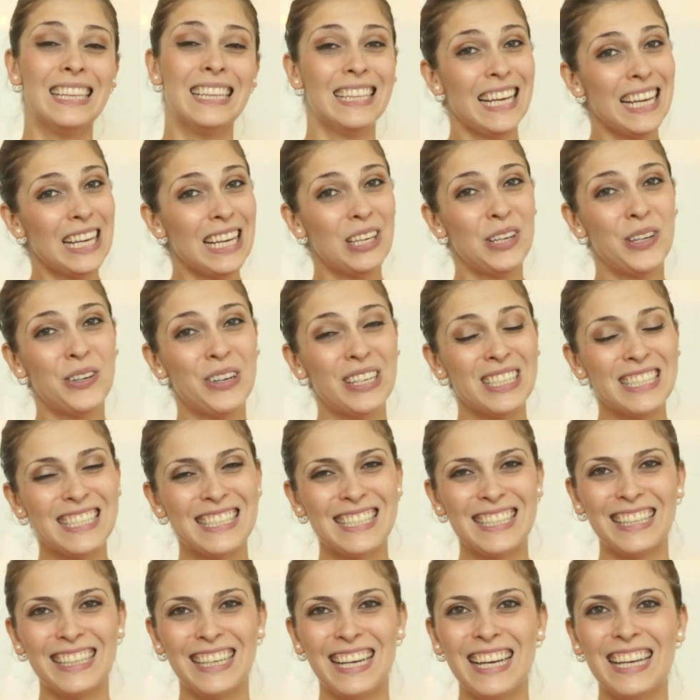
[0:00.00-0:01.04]
Thank you
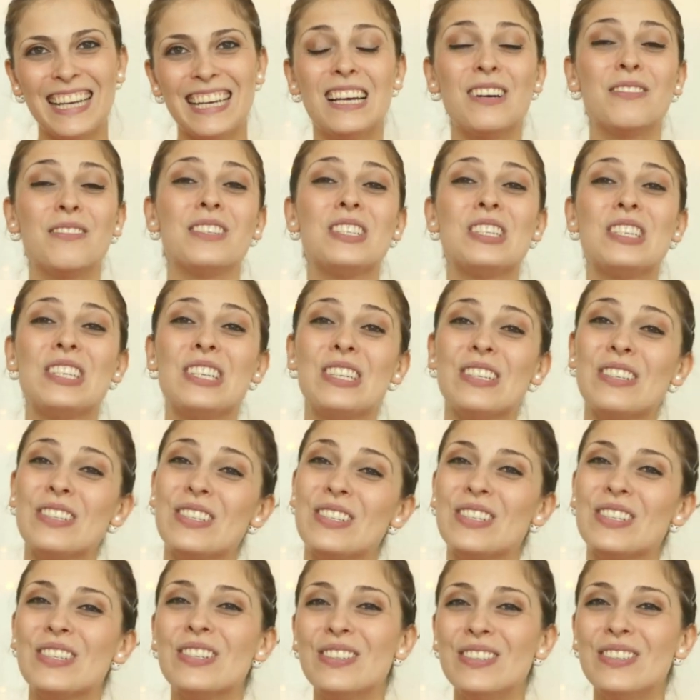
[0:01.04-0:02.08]
once again, I will see you
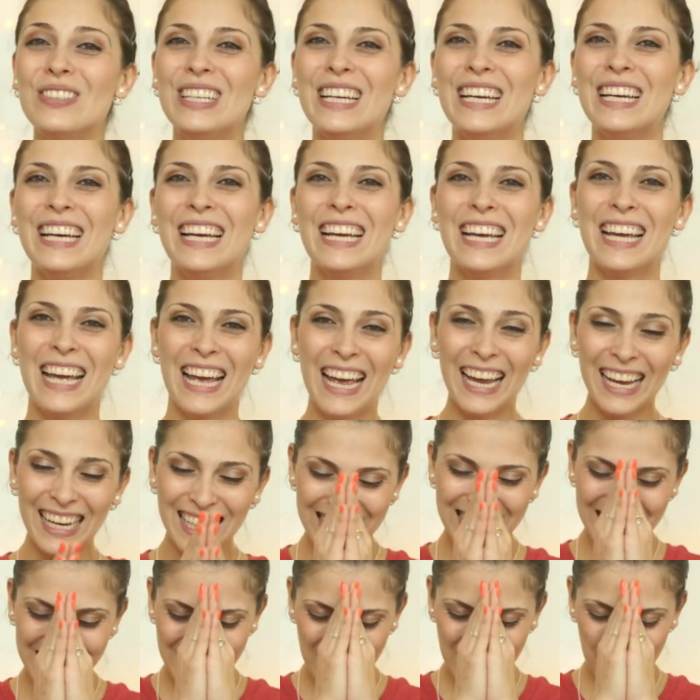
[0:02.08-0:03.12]
soon,
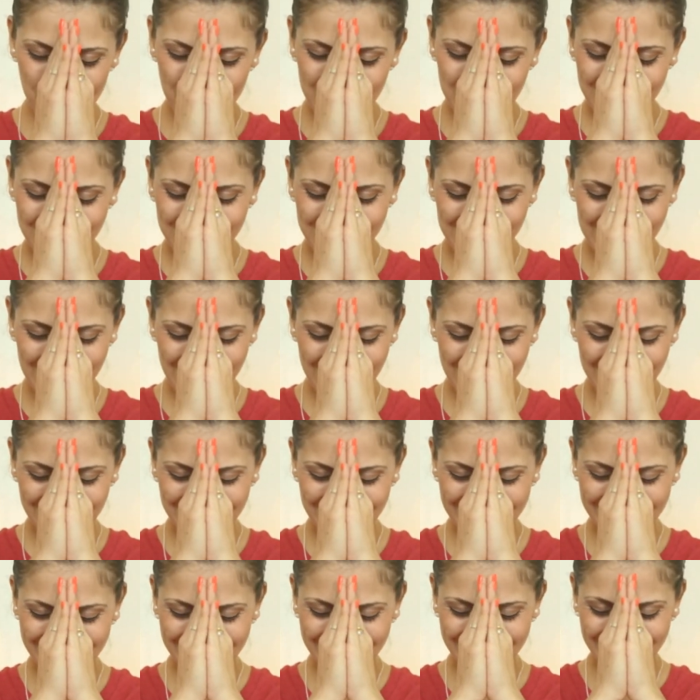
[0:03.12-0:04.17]
and
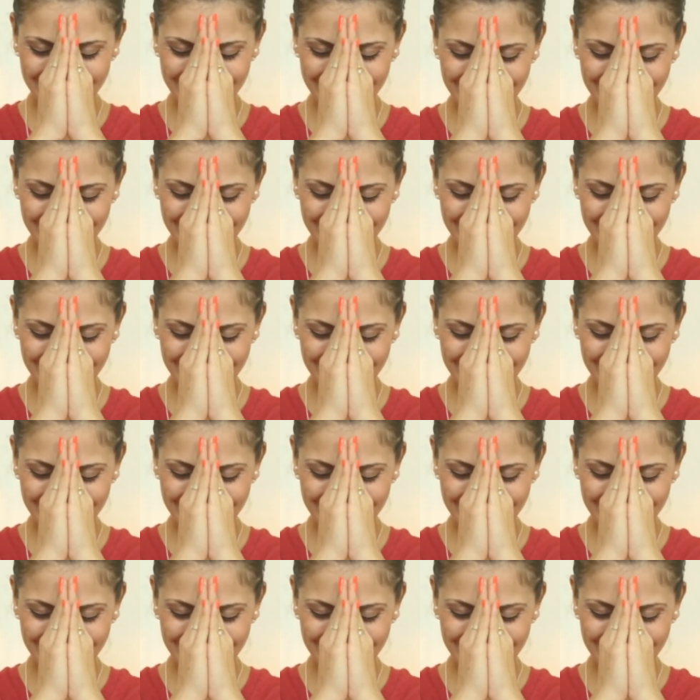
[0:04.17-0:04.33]
namaste!